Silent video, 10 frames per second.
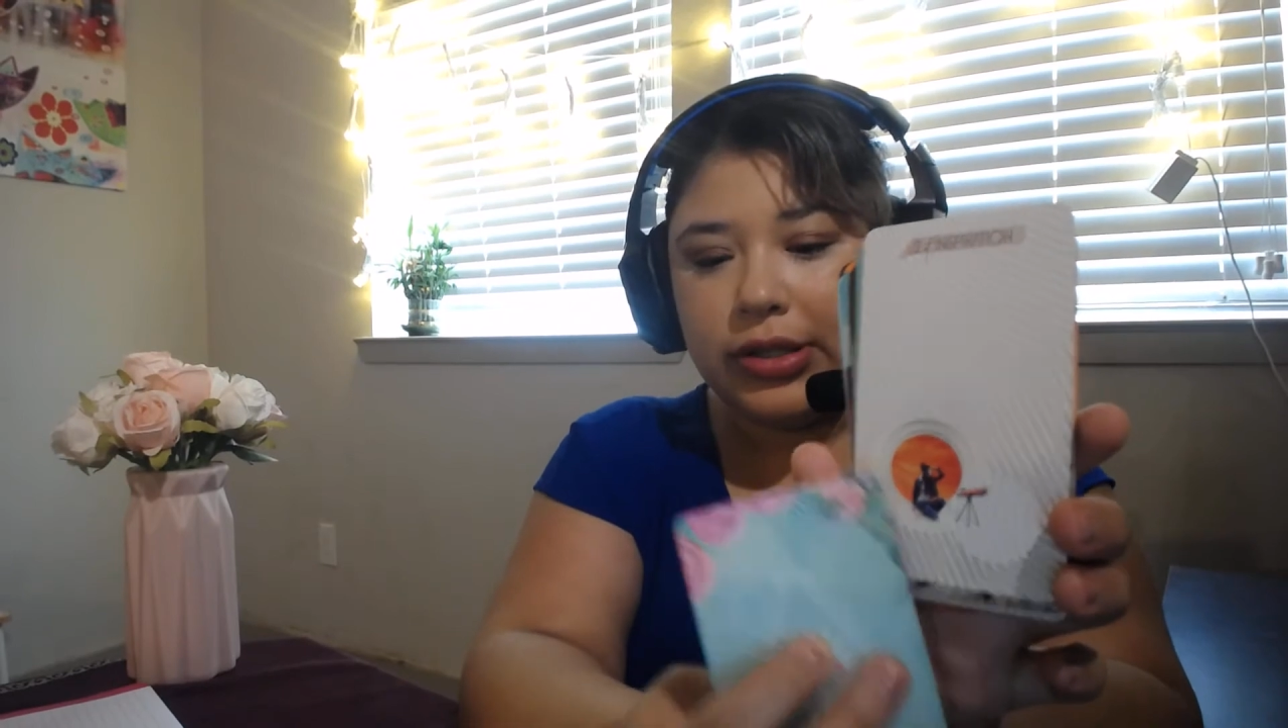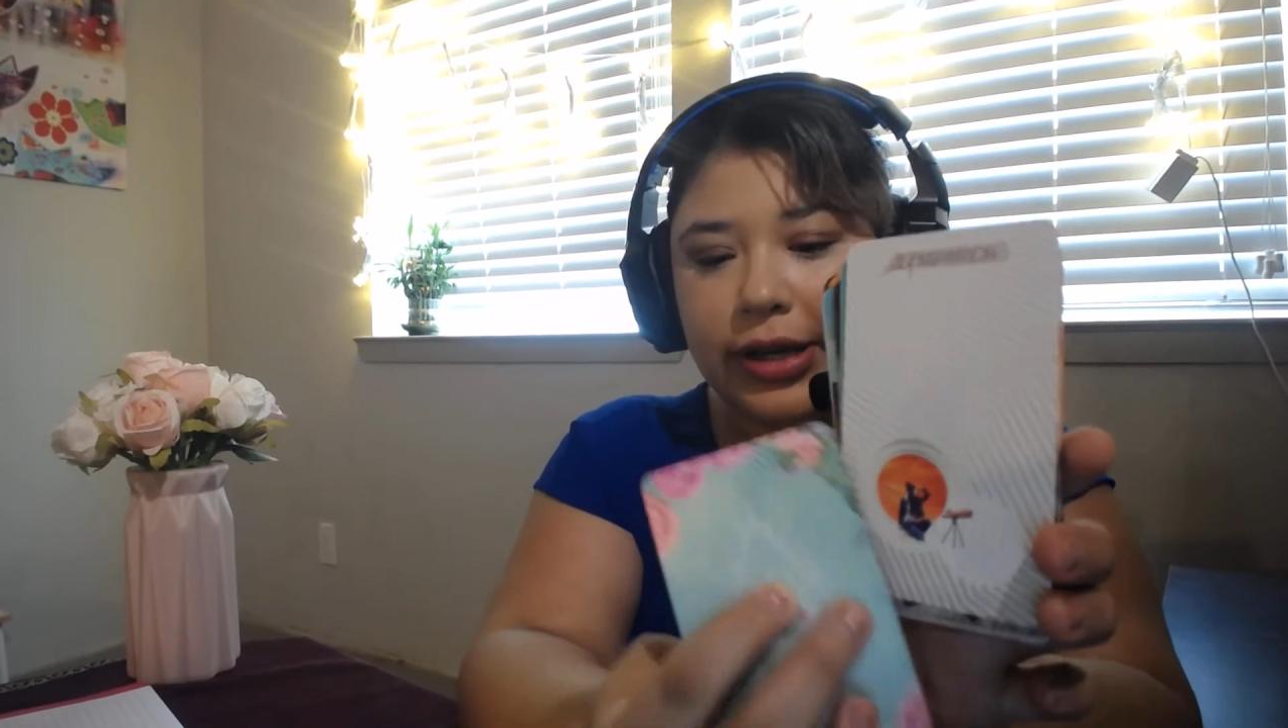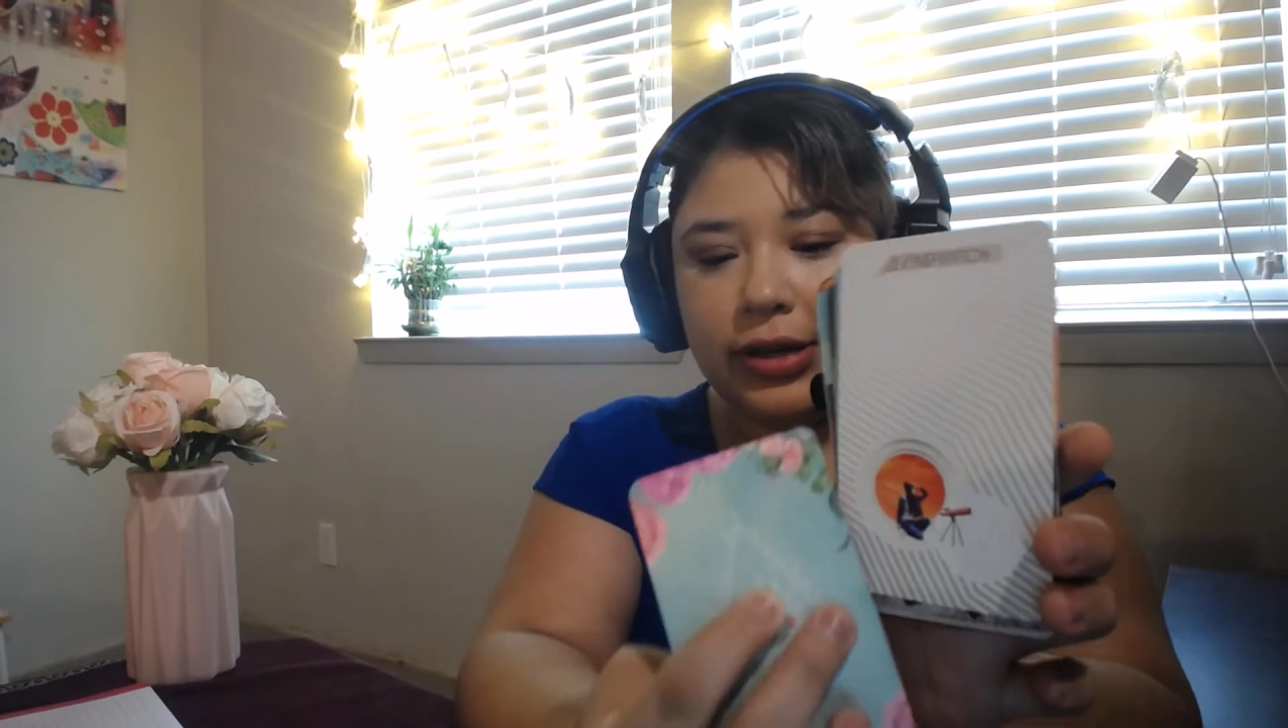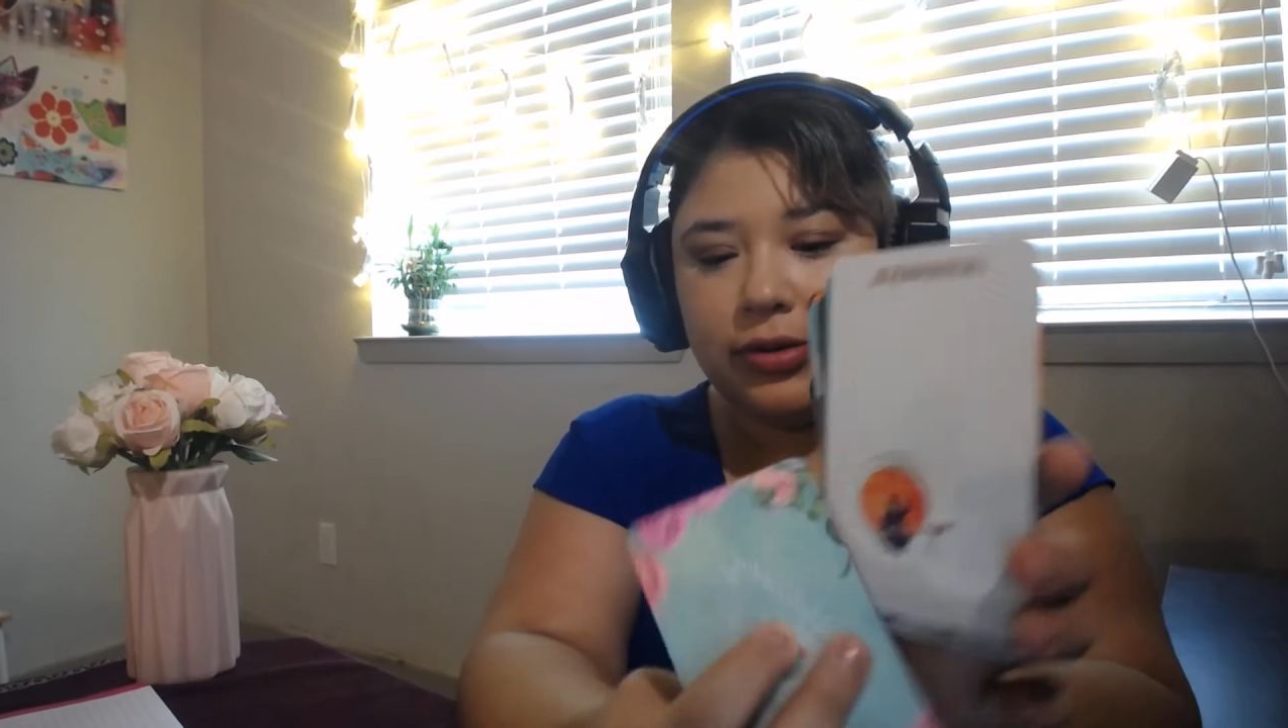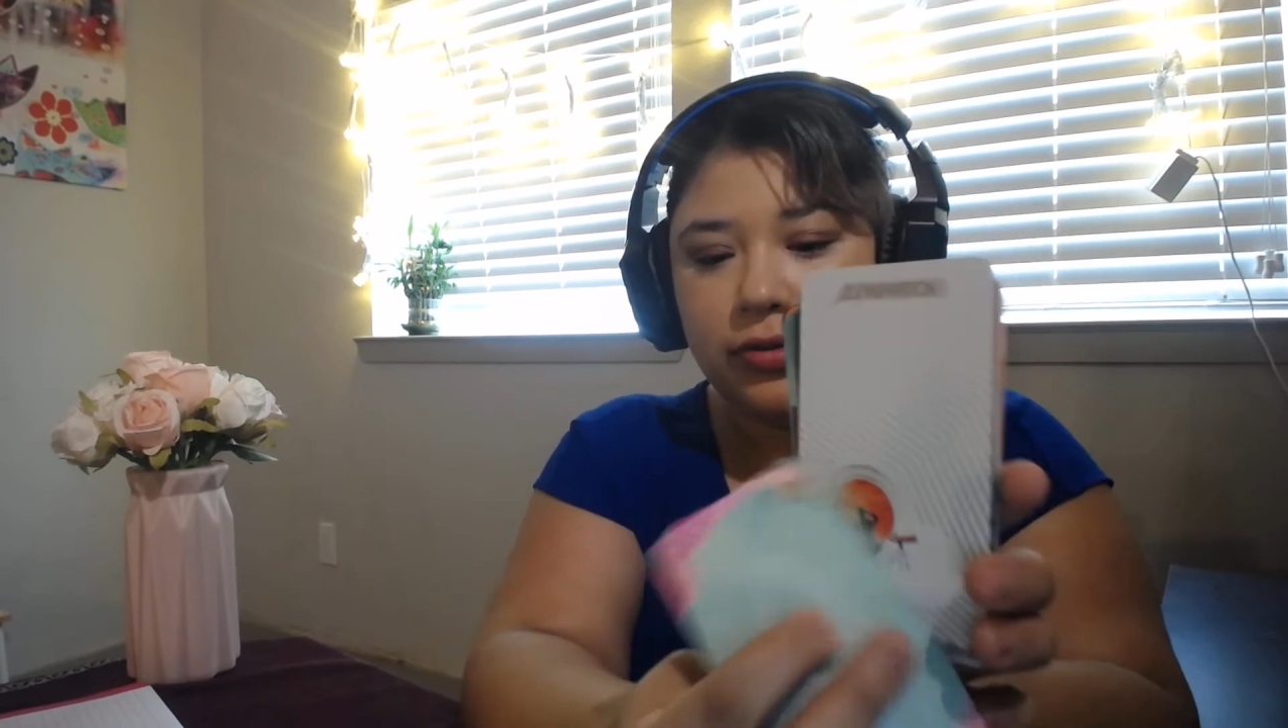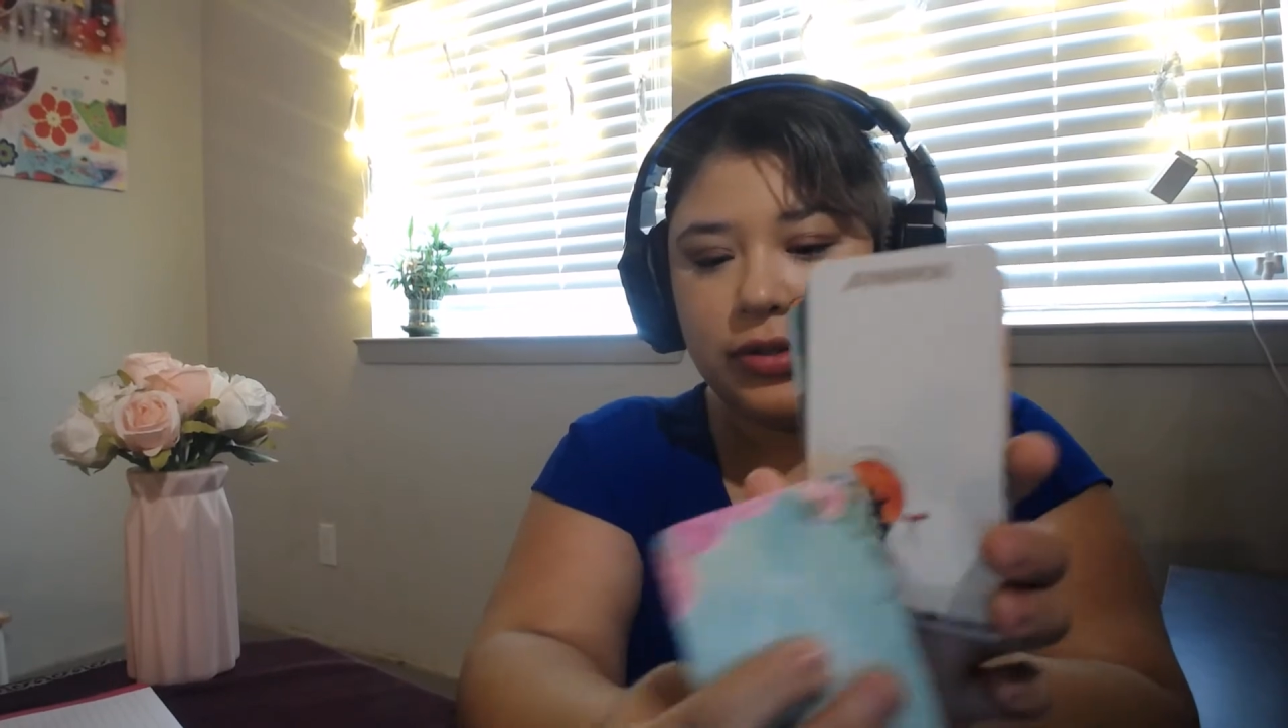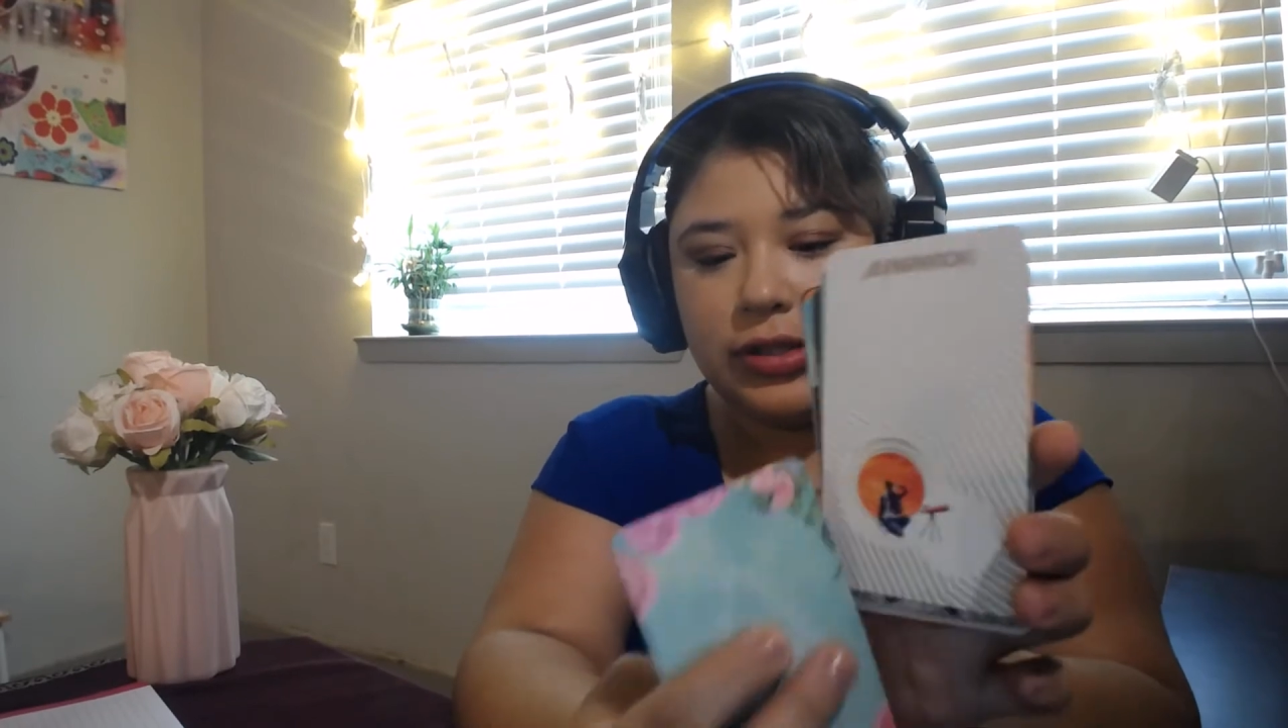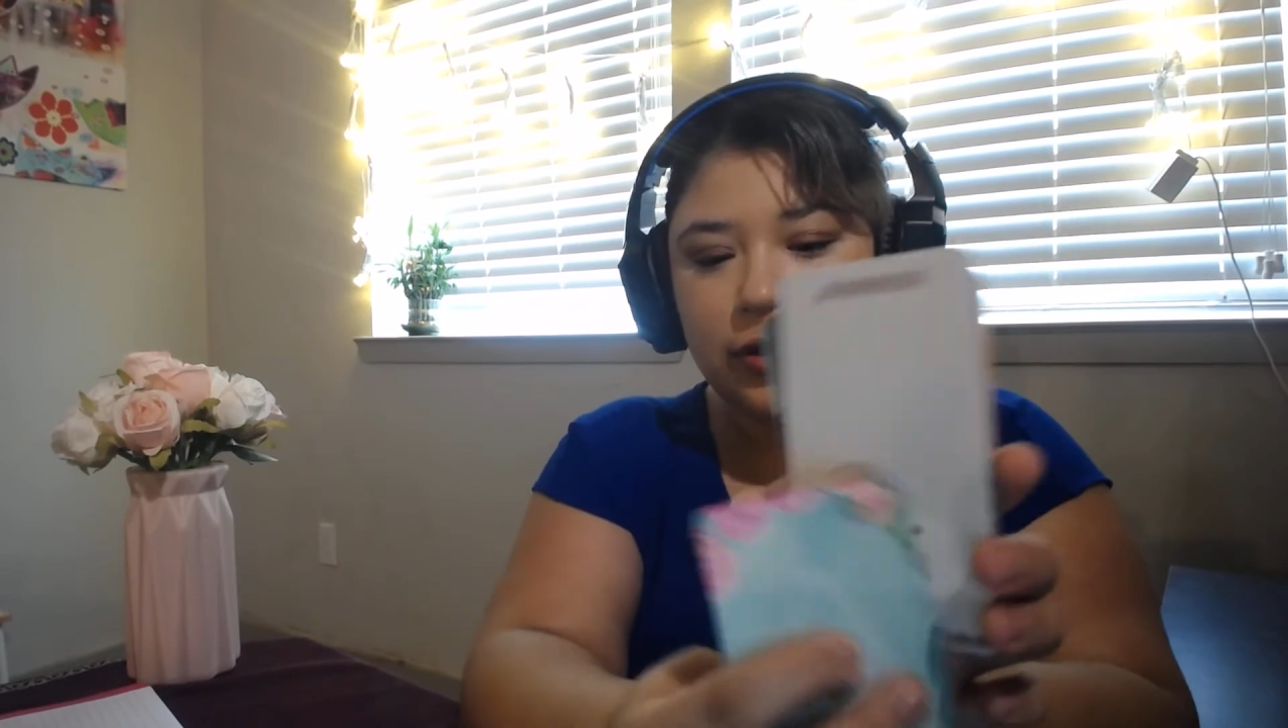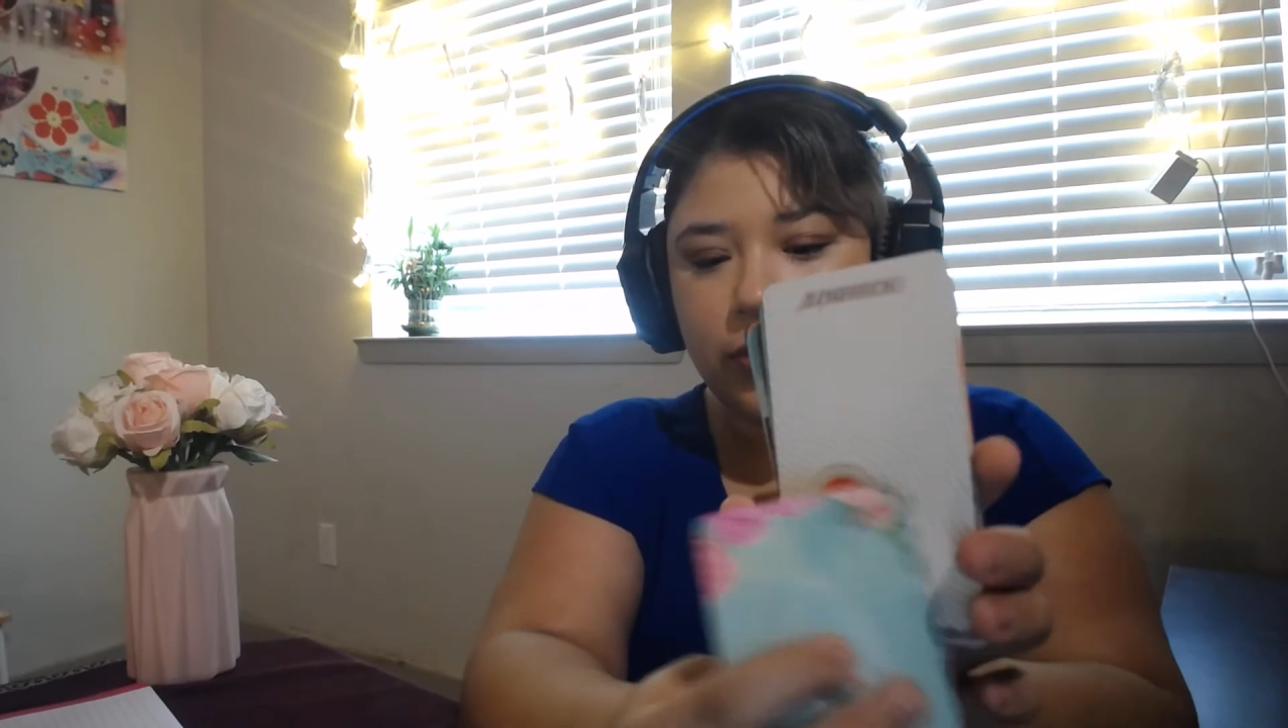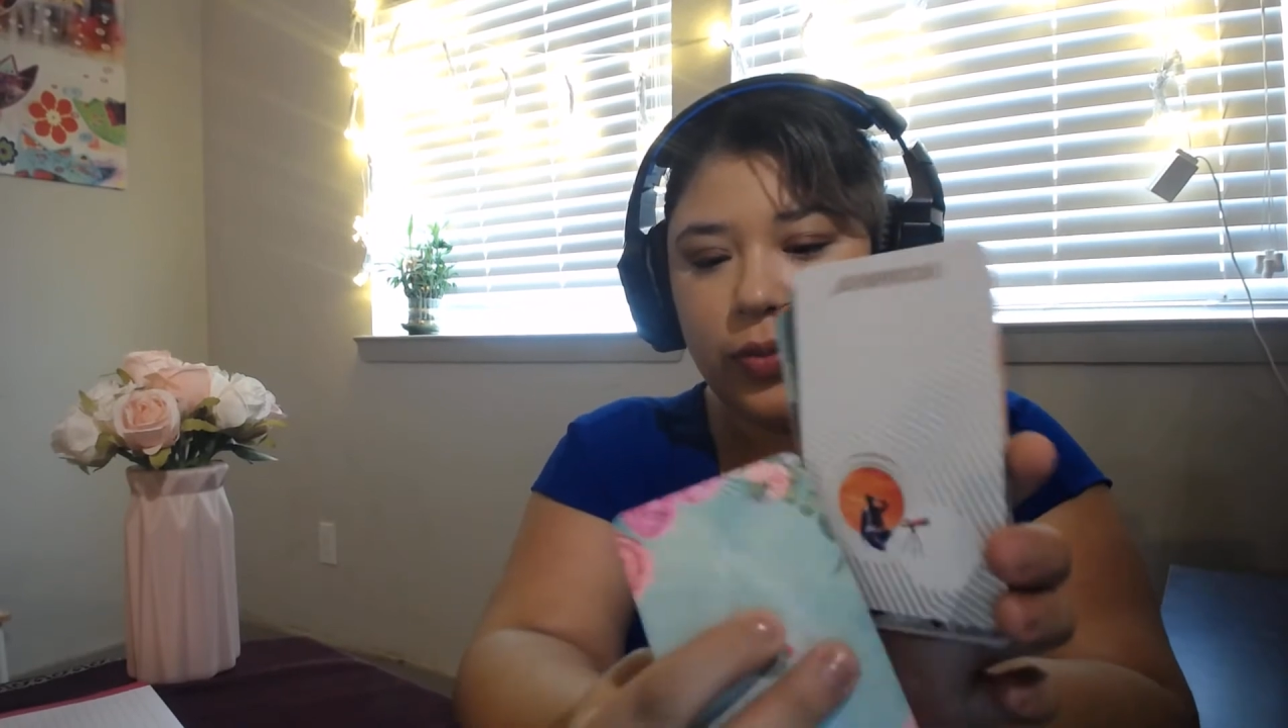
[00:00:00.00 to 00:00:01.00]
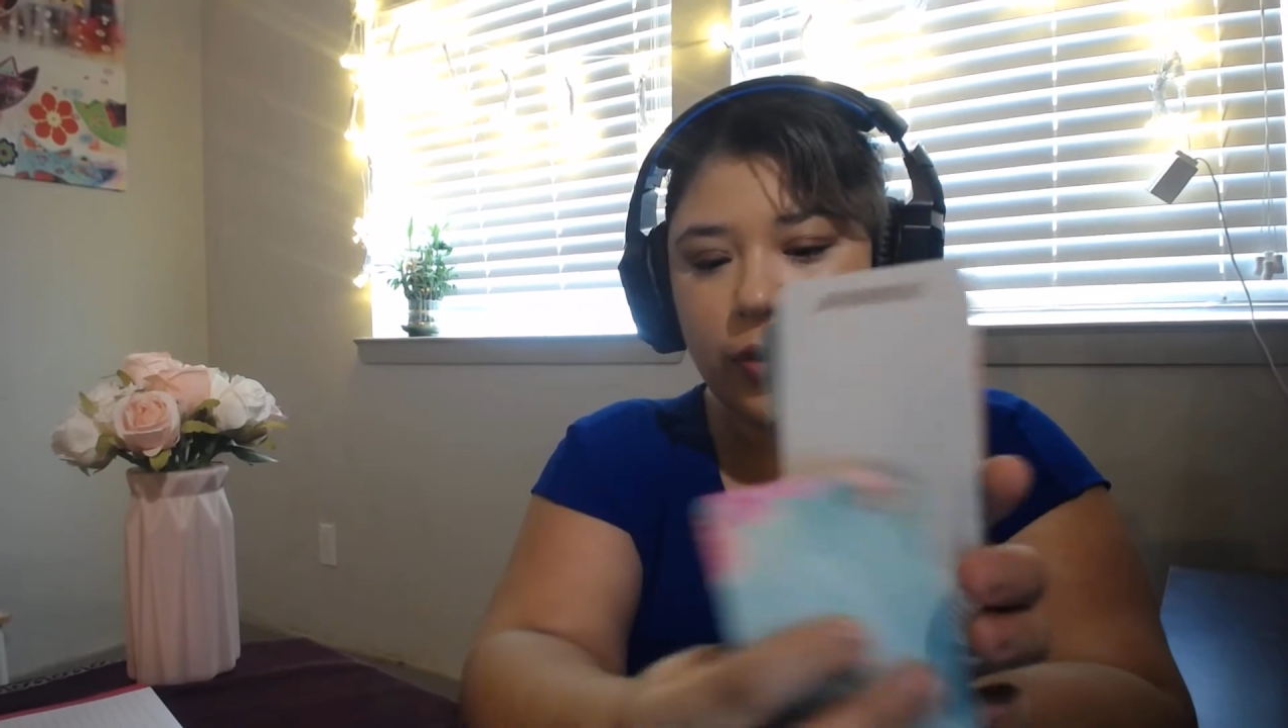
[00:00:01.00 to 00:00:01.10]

Like you don't see no